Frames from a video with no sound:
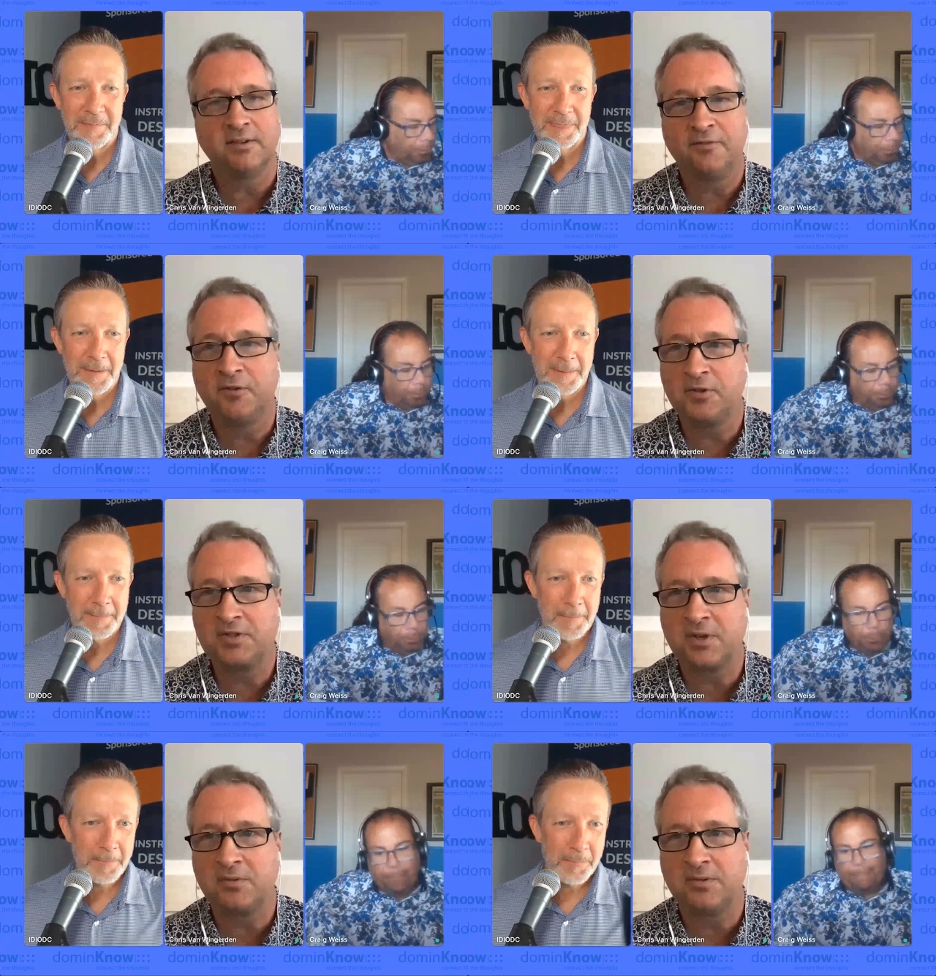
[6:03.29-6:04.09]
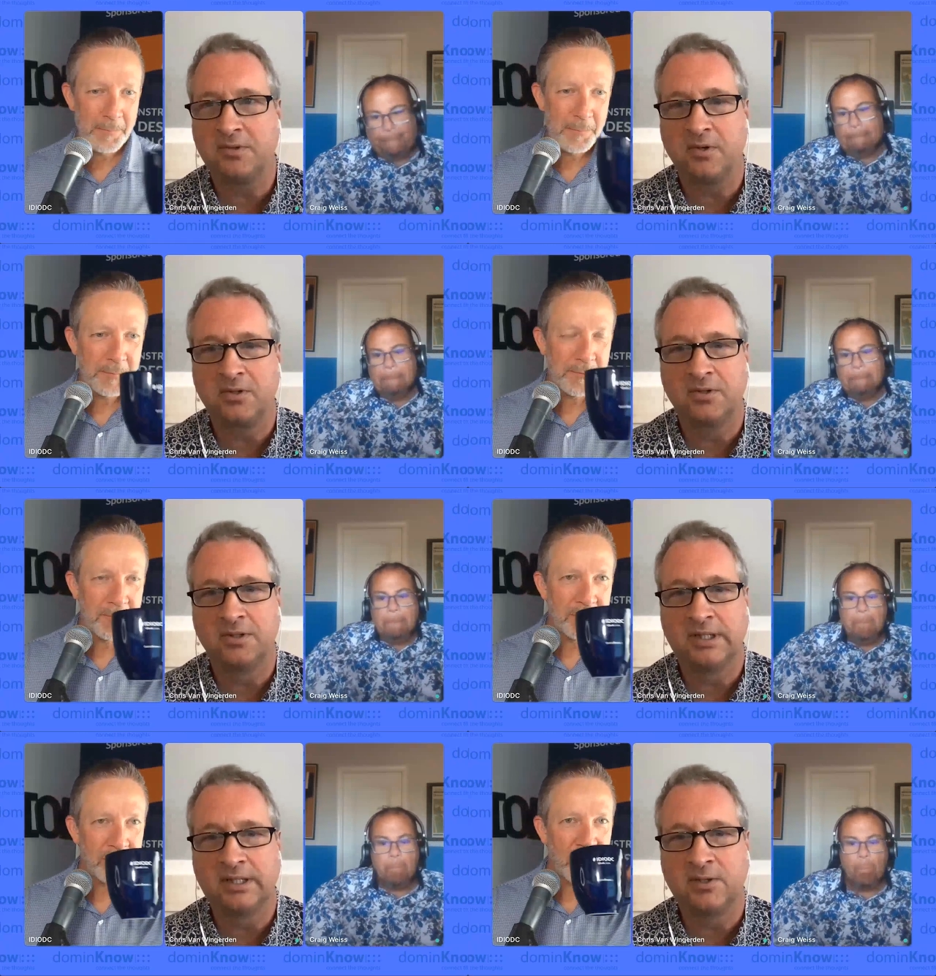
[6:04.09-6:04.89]
Speaker 1: if, if folks don't know
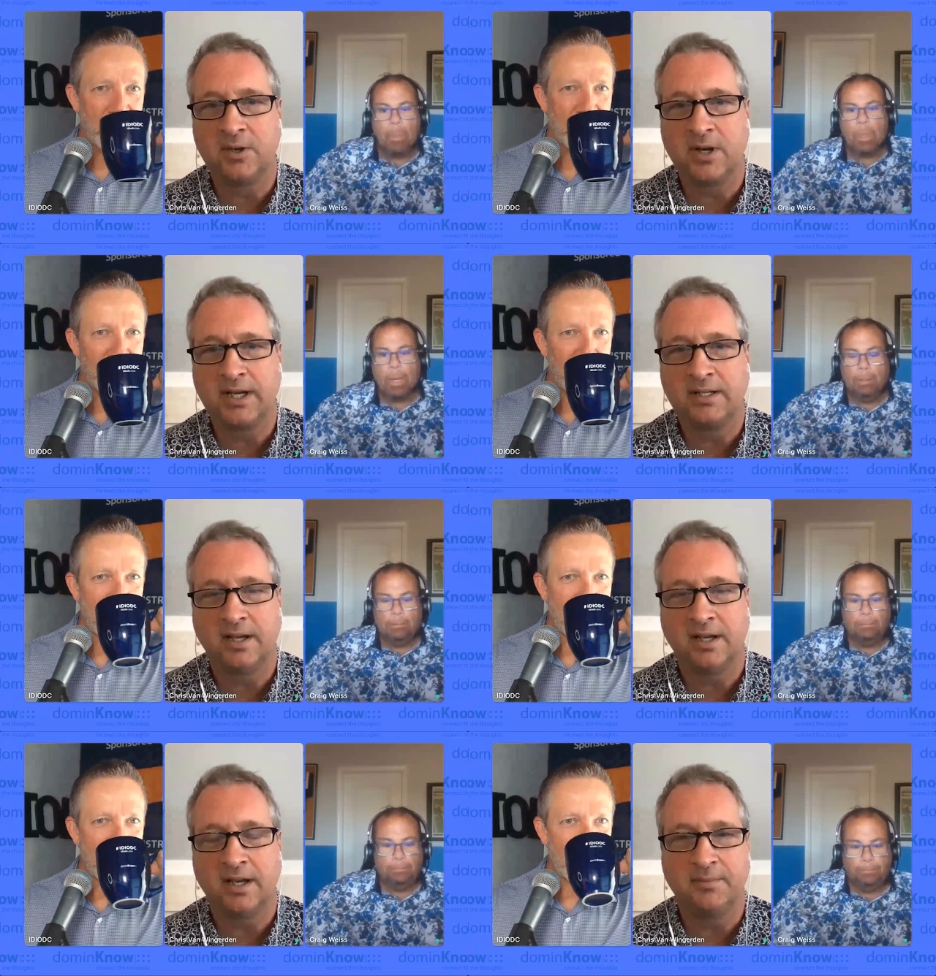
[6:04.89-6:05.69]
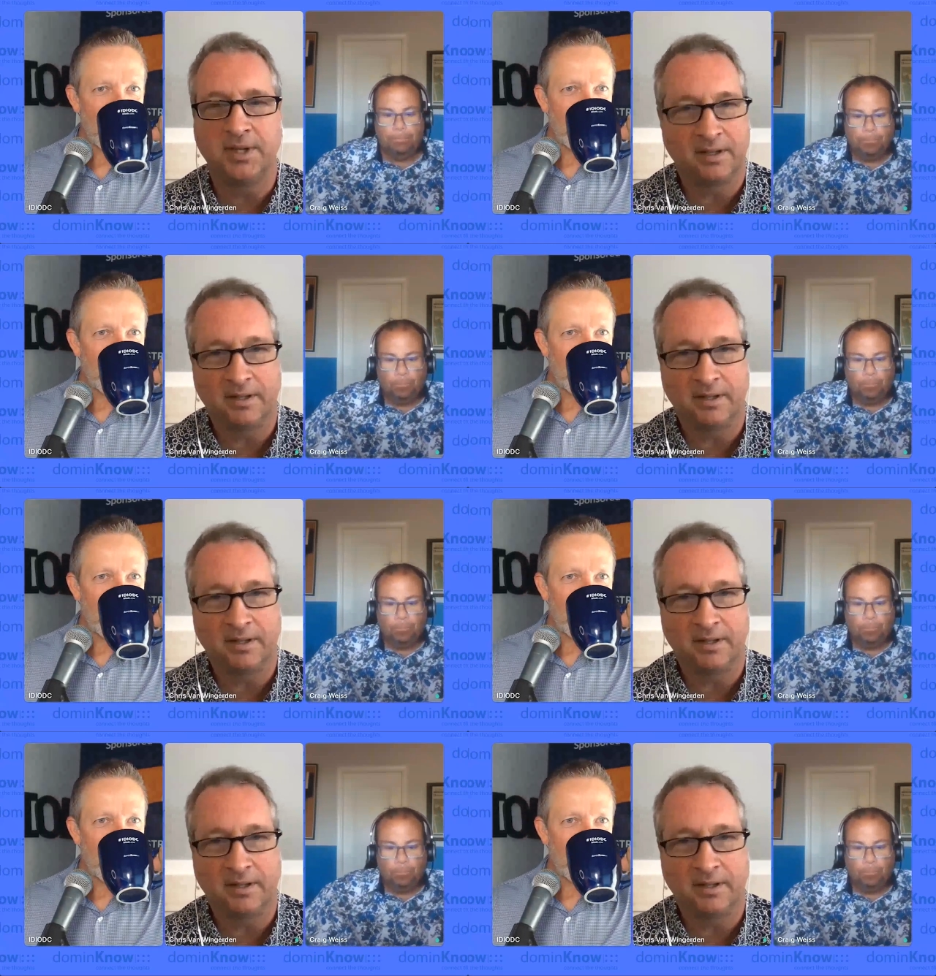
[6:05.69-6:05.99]
Craig, um,